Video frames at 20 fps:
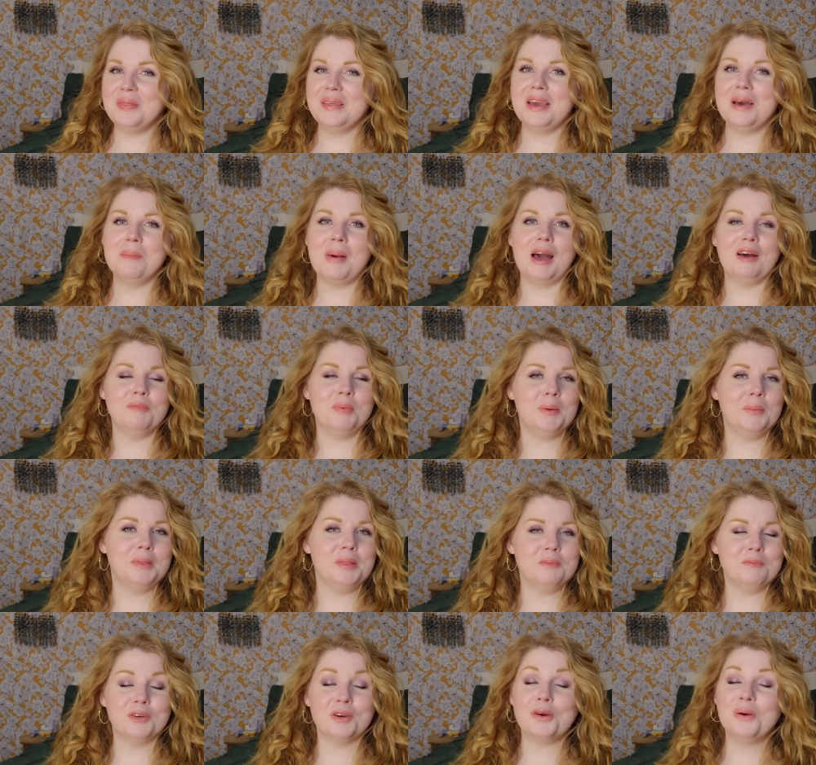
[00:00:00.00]
with them. I've been
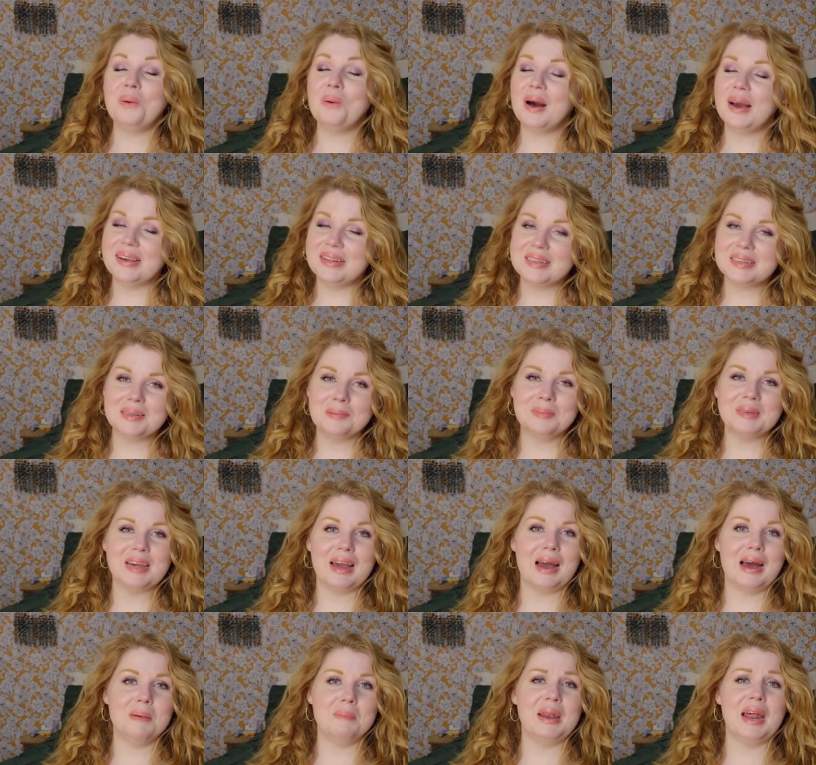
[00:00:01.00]
with them for quite some
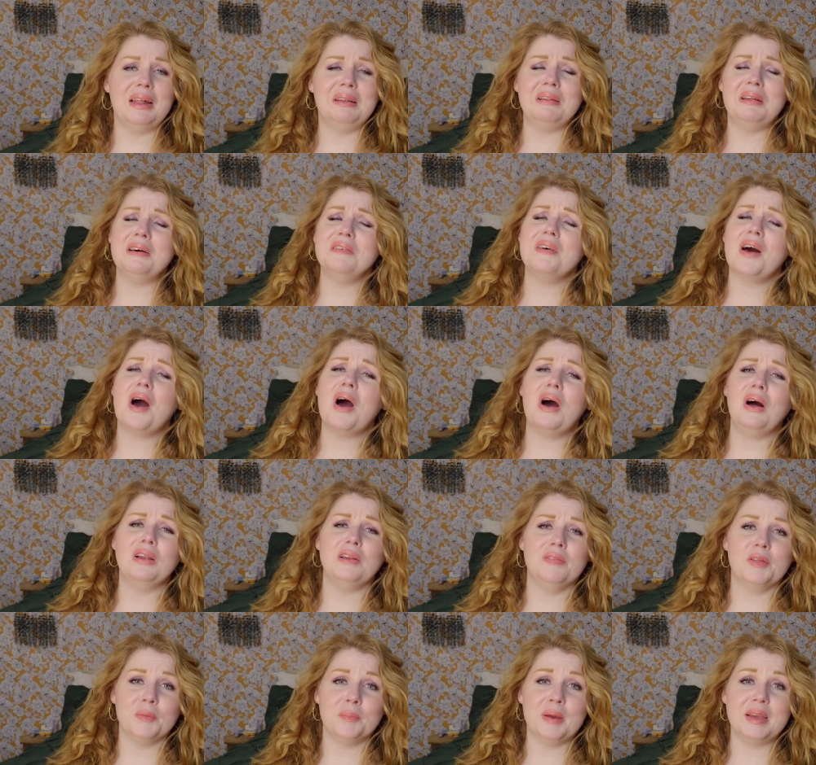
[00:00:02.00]
time, and I love
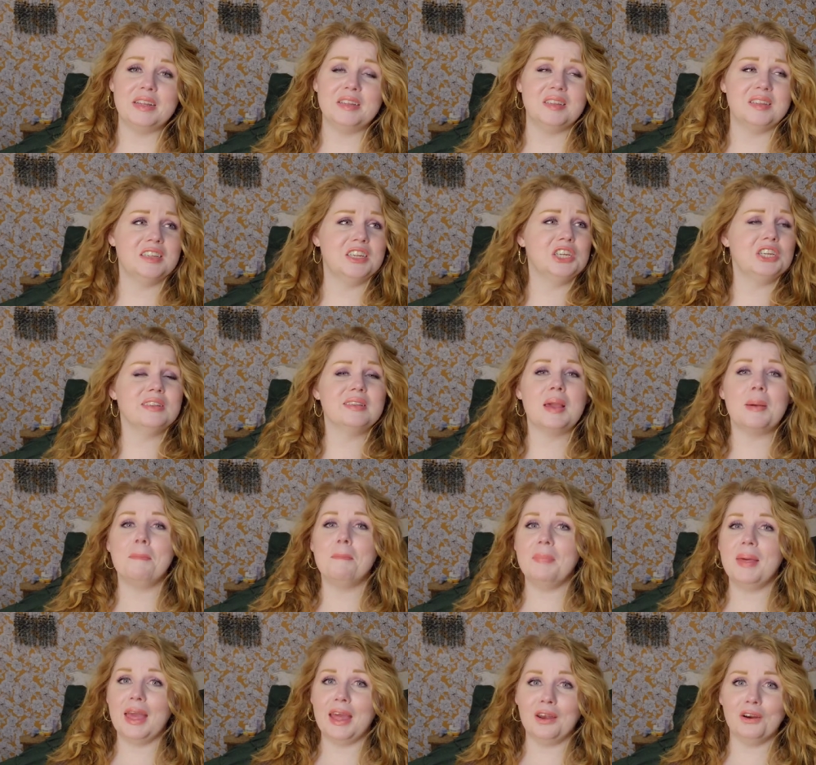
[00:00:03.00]
all of their pieces. They just
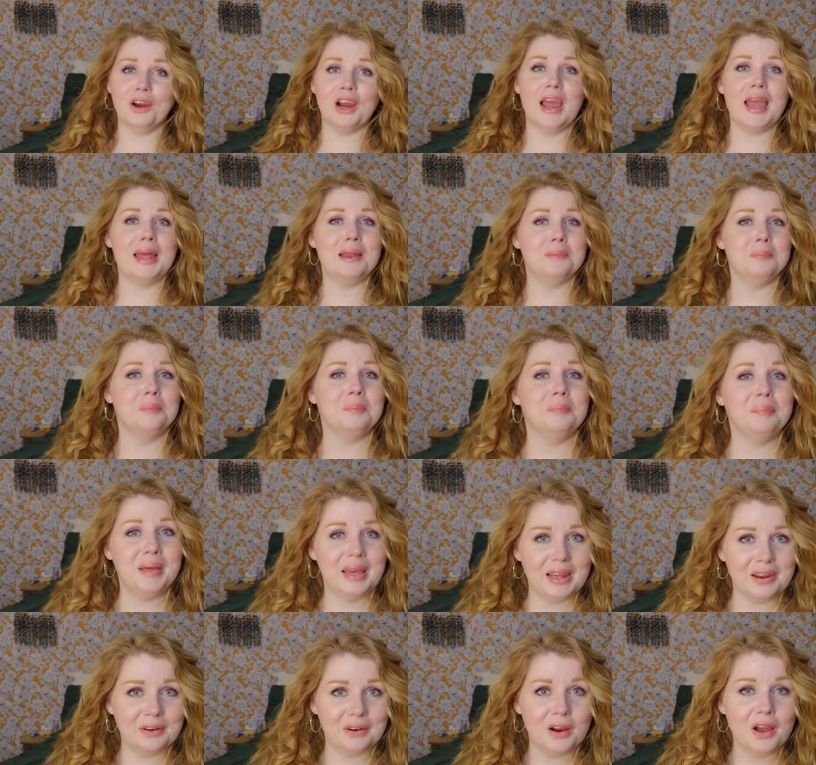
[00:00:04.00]
get better and
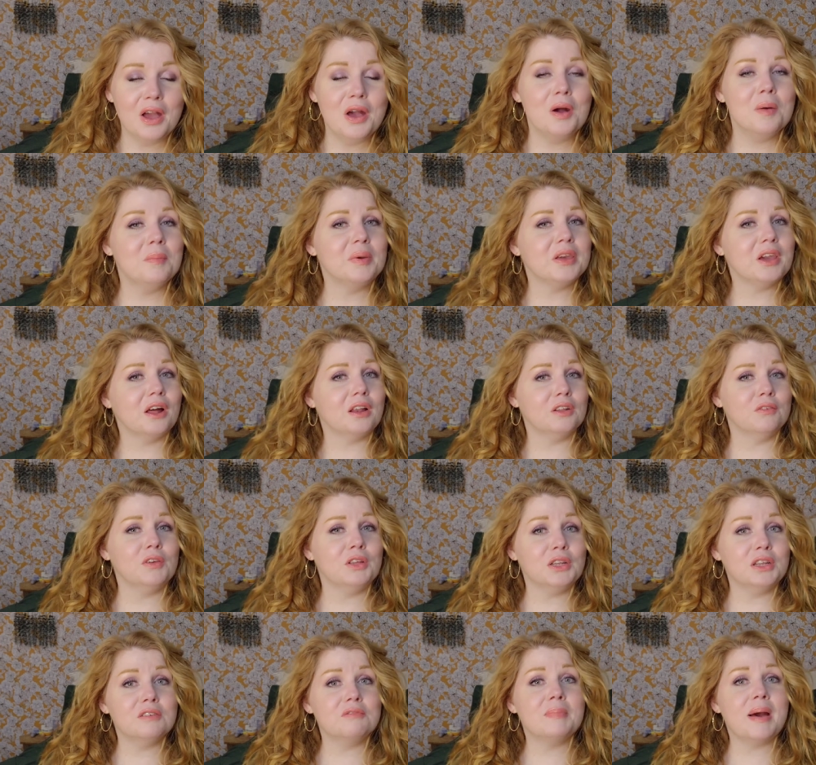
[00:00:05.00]
better. But y'all, if
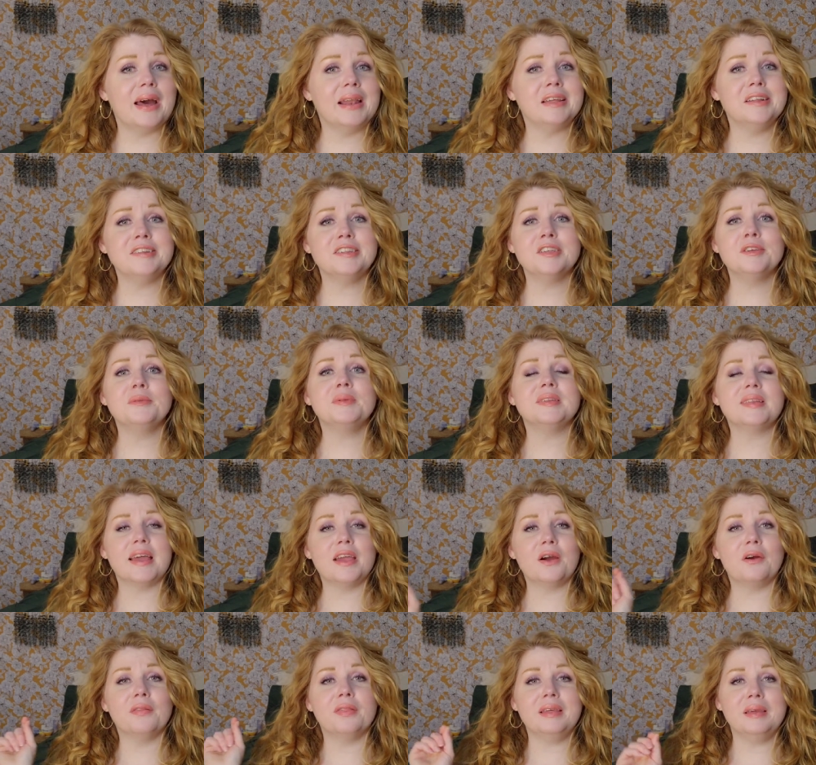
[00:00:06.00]
you love bodysuits,
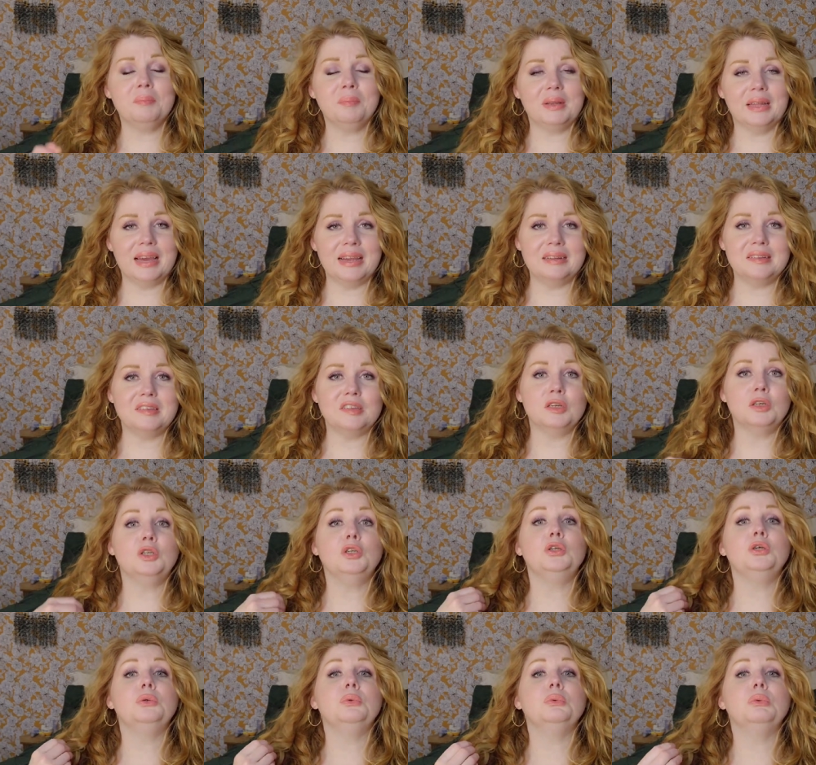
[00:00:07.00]
they are the place
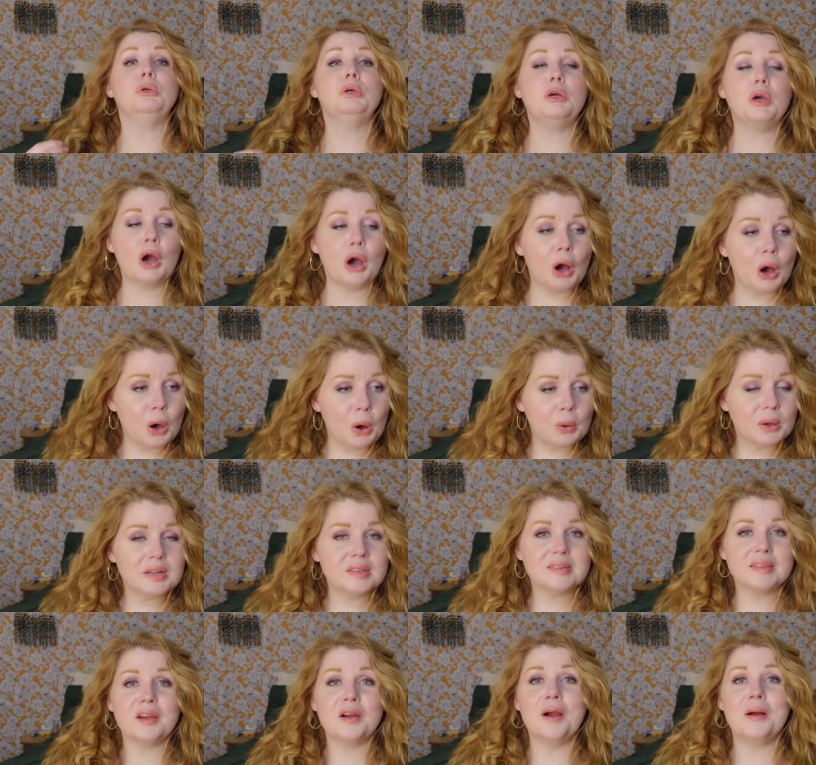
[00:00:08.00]
to go
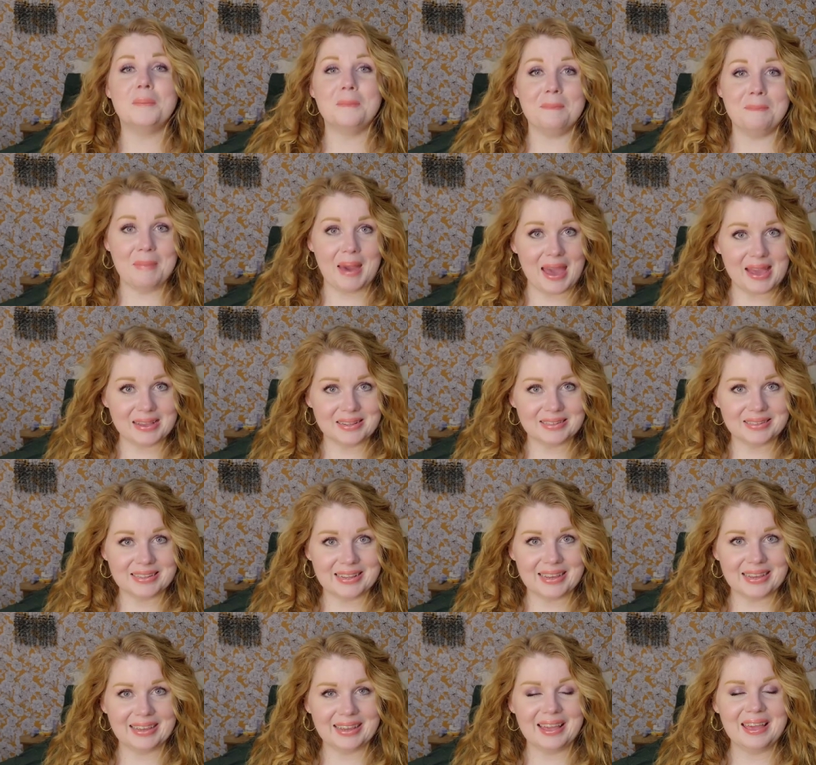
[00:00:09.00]
because they're
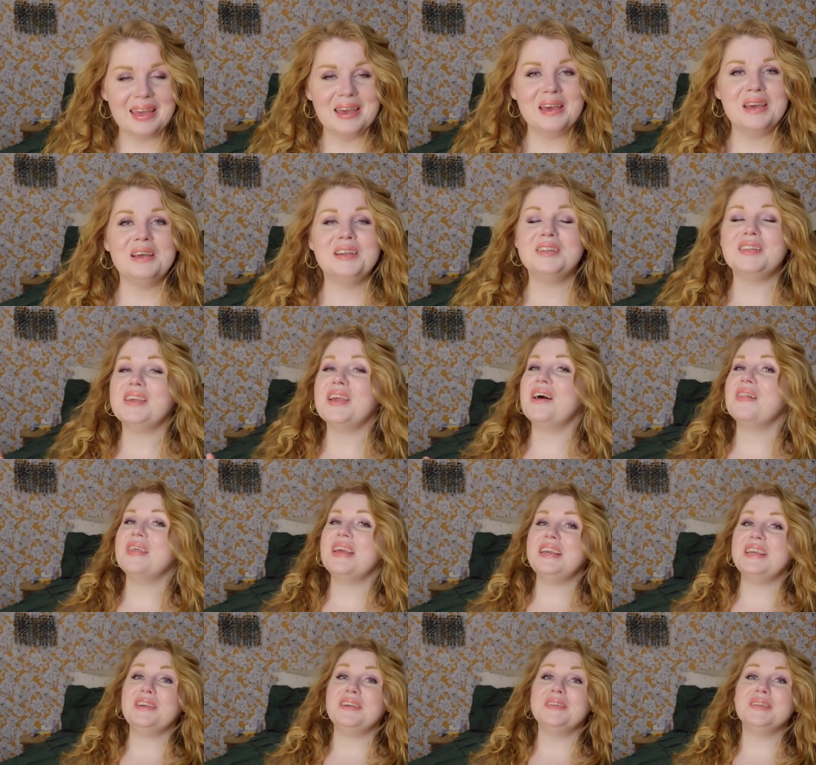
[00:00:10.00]
amazing. So y'all,
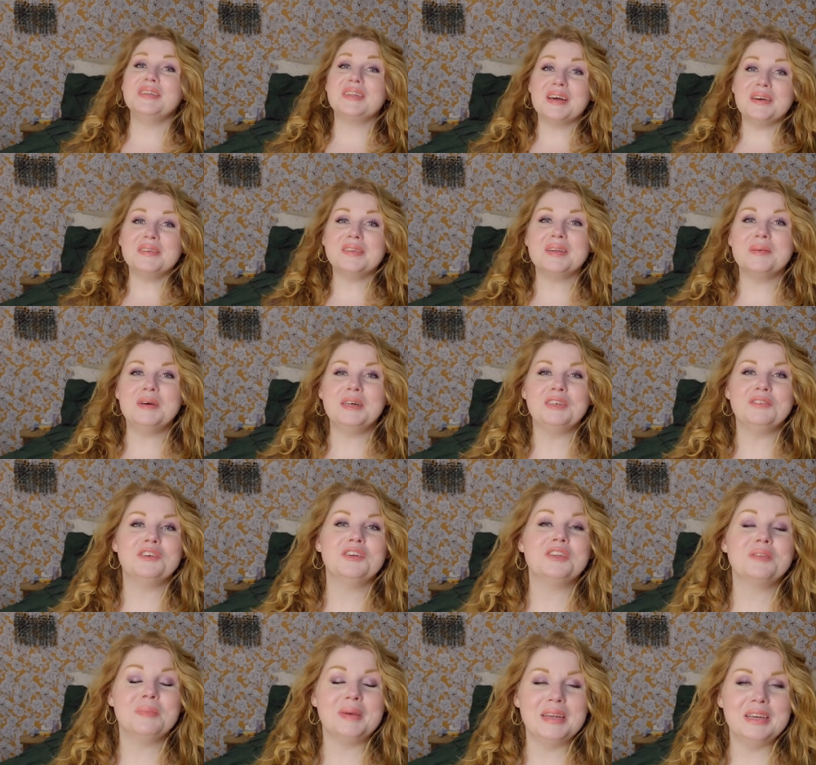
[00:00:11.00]
thank you so, so much
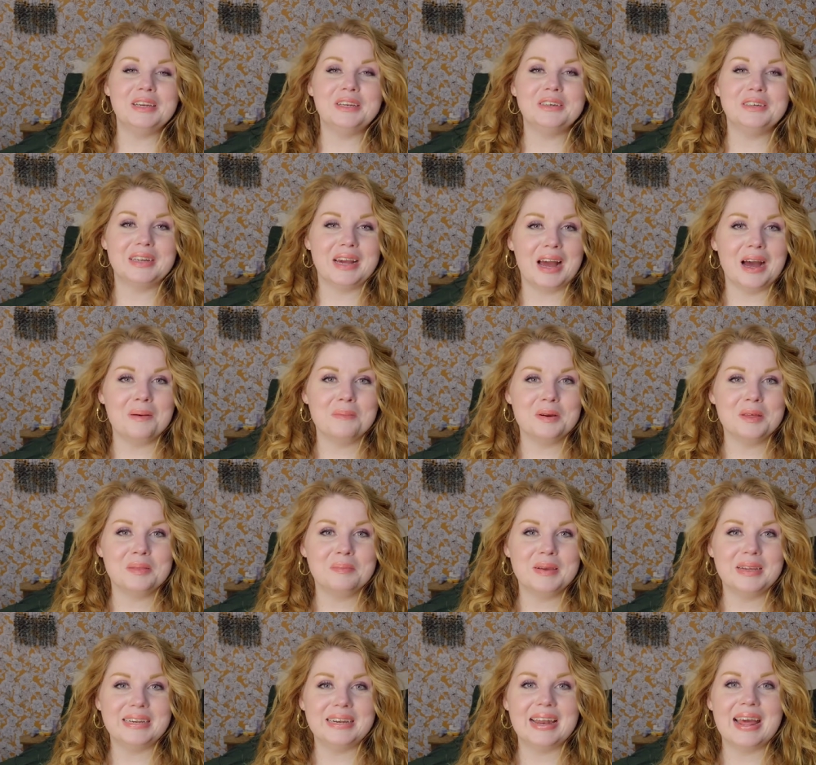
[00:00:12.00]
for spending your time
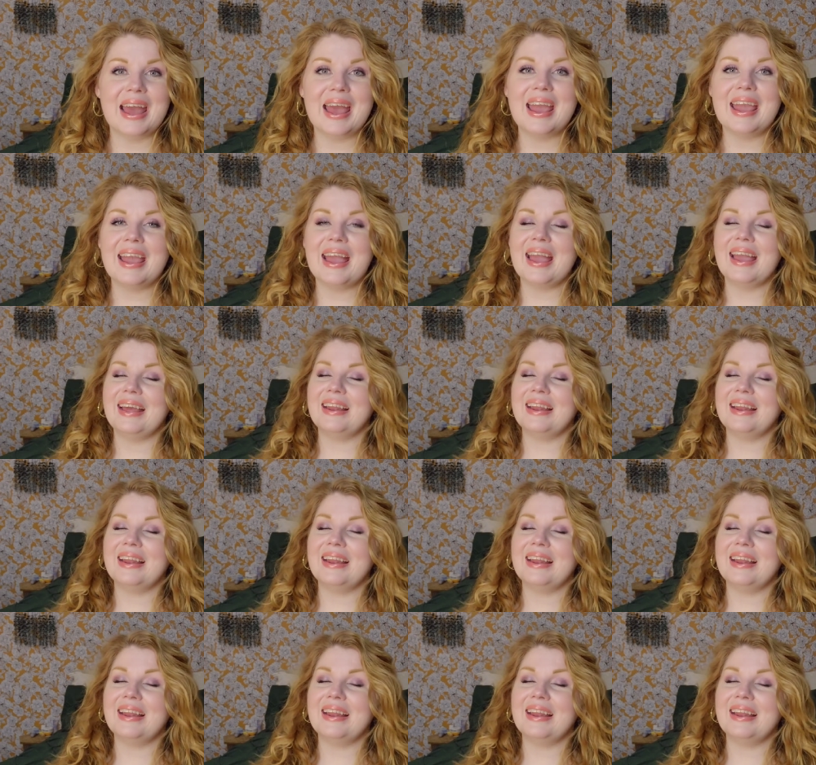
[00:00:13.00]
with me today,